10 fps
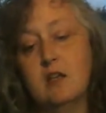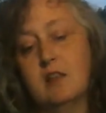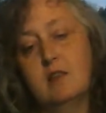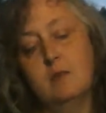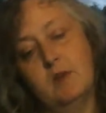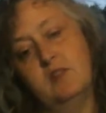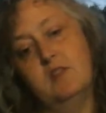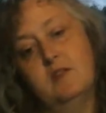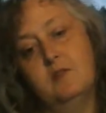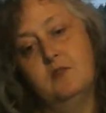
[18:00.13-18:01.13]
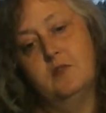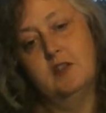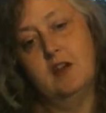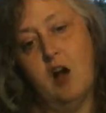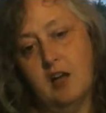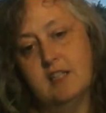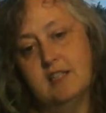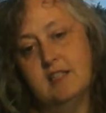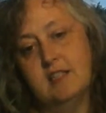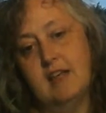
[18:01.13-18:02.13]
the month of
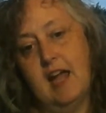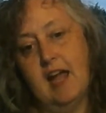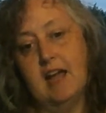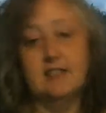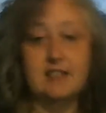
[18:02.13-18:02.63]
August and